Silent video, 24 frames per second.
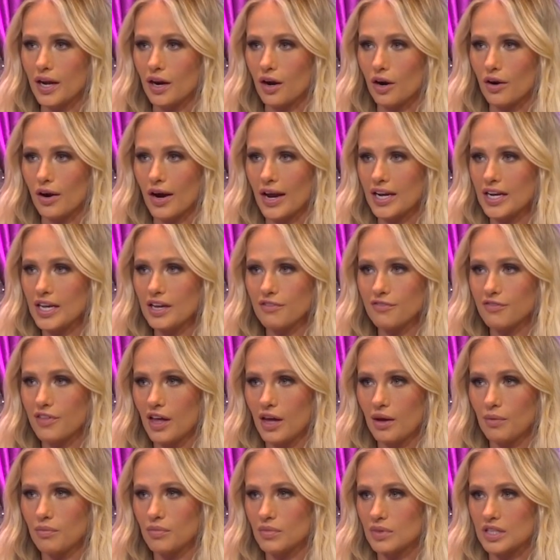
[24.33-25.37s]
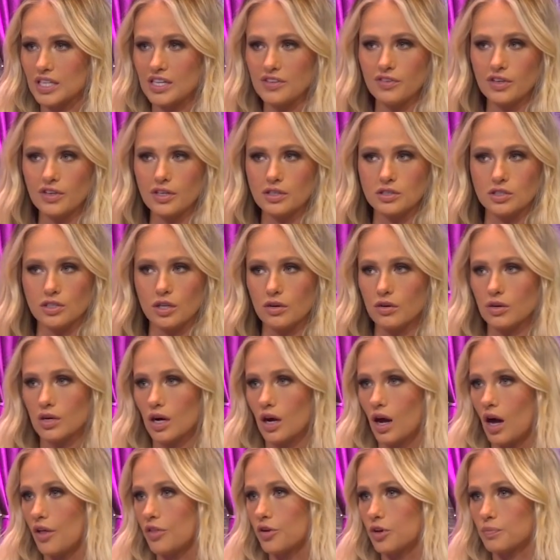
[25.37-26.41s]
Are any of them leaving to go to
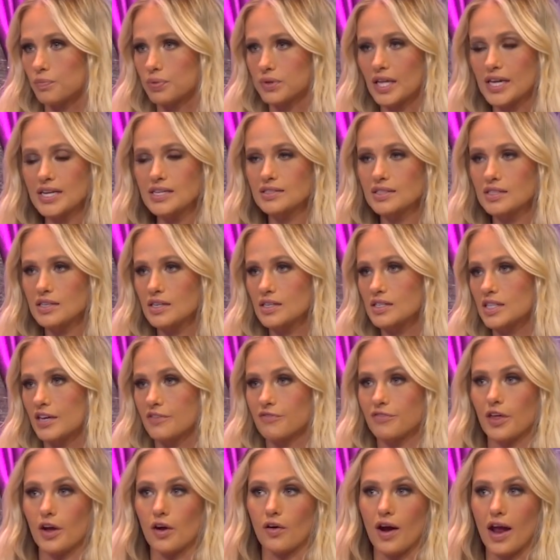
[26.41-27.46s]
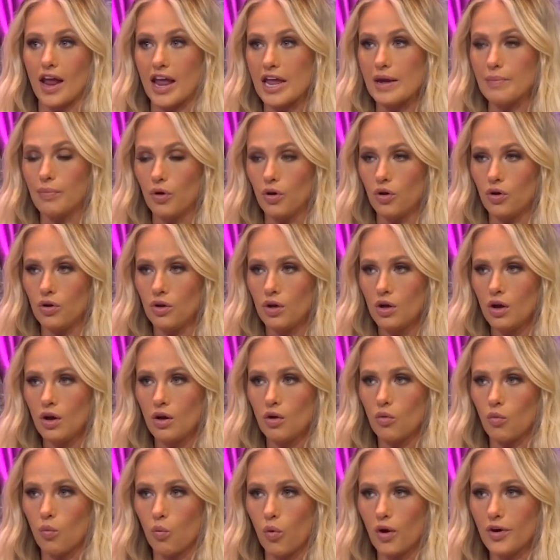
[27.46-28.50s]
other places if they're able?
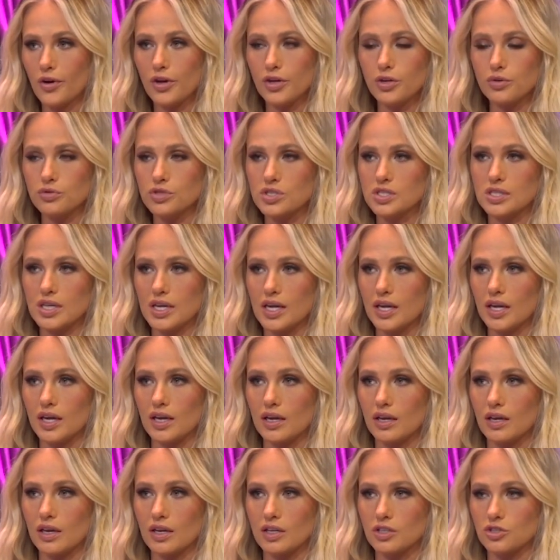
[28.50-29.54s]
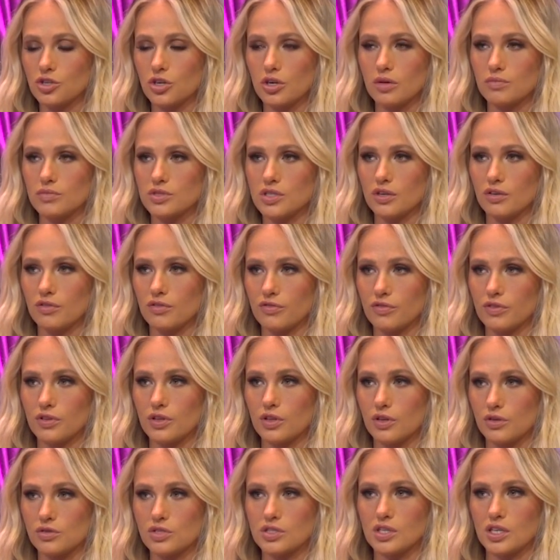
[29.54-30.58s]
What are you seeing in terms of
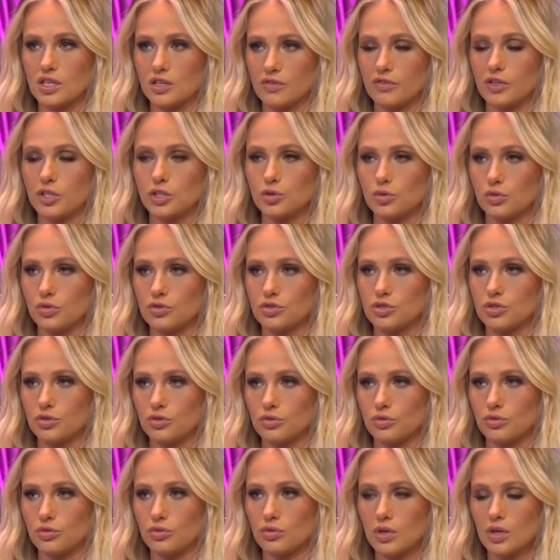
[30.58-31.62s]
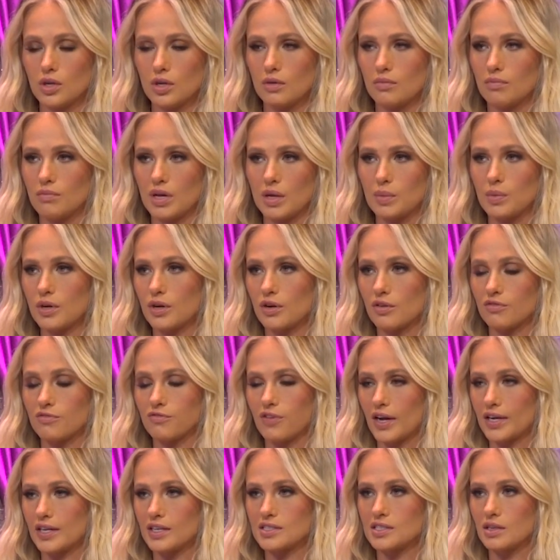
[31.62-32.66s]
those individuals who maybe are
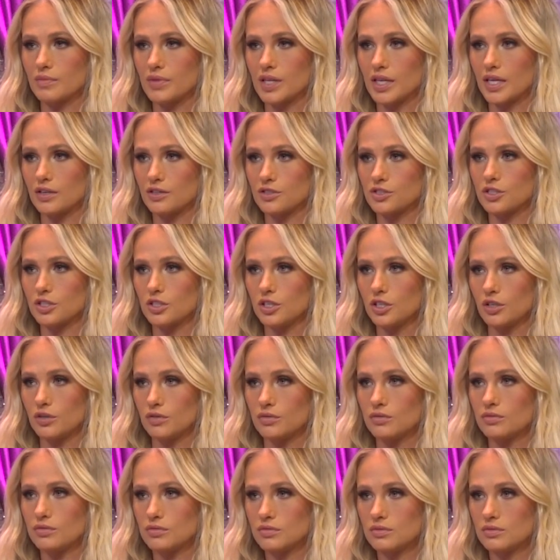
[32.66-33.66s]
finding something else to do?